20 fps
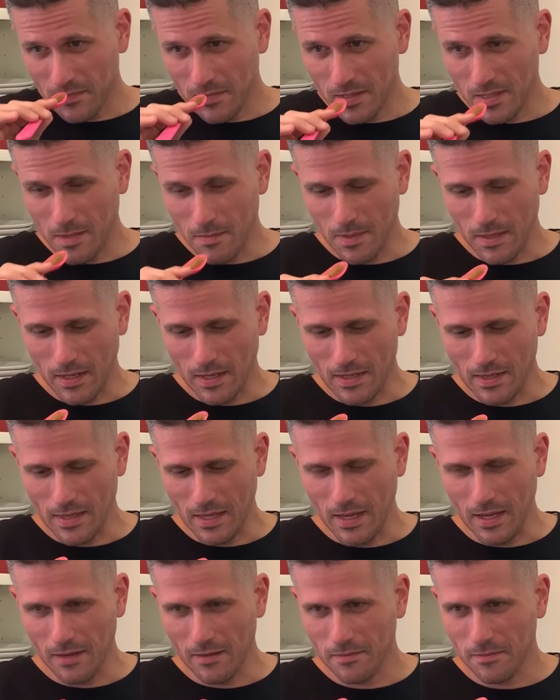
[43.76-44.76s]
Something like
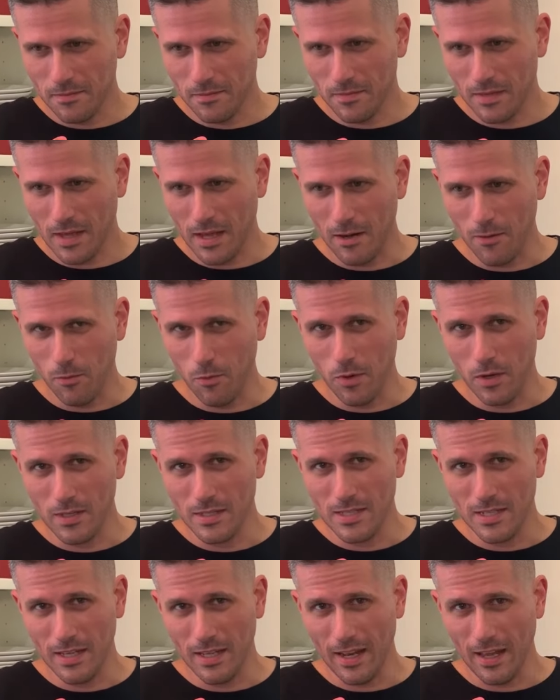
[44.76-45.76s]
that. Kind of
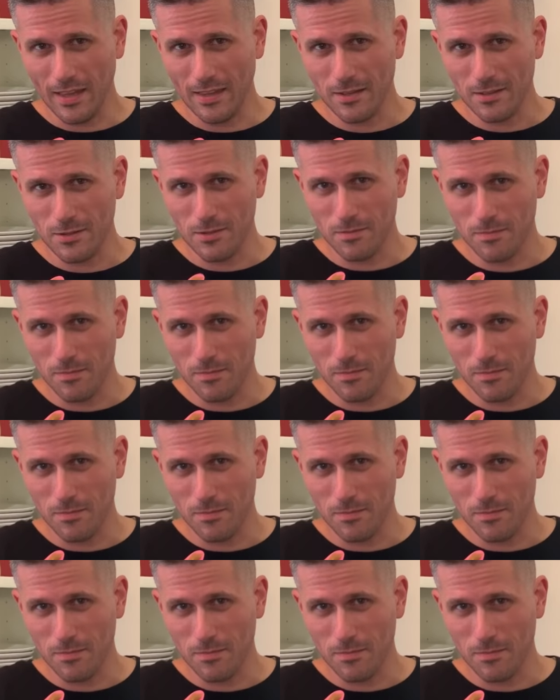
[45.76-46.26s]
woodsy, like there's